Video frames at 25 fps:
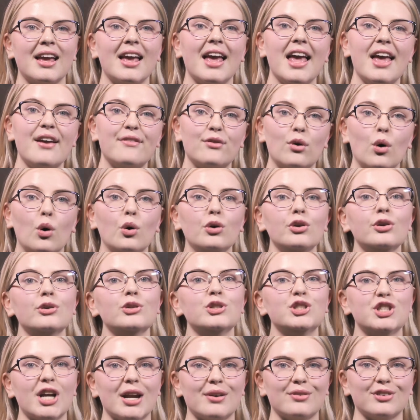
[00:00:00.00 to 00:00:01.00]
If all your
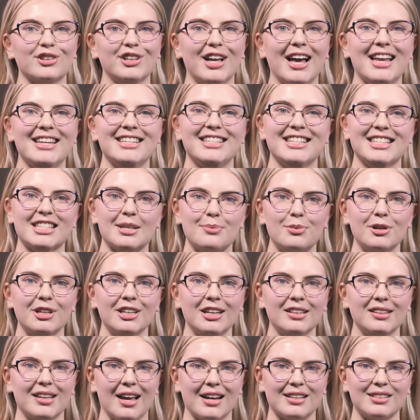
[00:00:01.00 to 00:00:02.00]
general and discipline
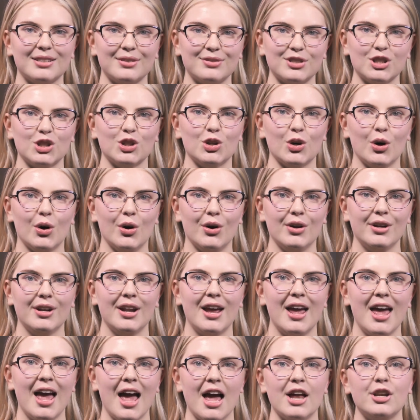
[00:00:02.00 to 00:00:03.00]
electives are gone
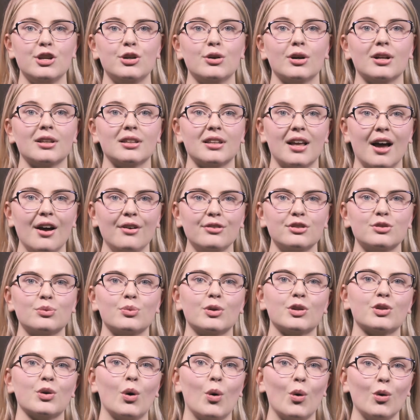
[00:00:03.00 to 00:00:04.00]
and you are left
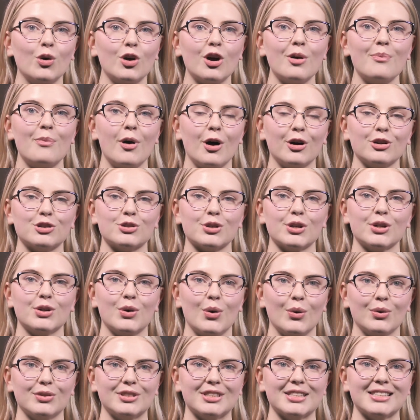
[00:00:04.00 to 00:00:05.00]
with all compulsory
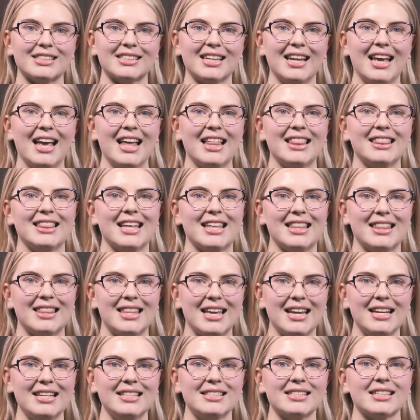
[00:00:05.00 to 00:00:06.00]
courses, then
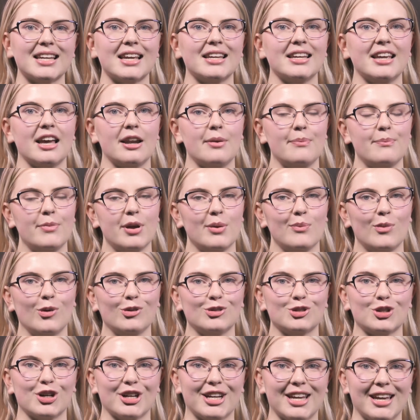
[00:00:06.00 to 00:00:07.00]
things can get a bit more
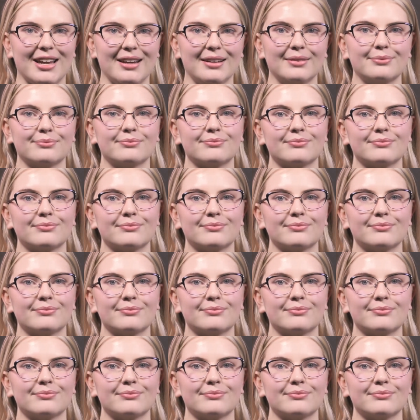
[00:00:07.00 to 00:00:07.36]
tricky.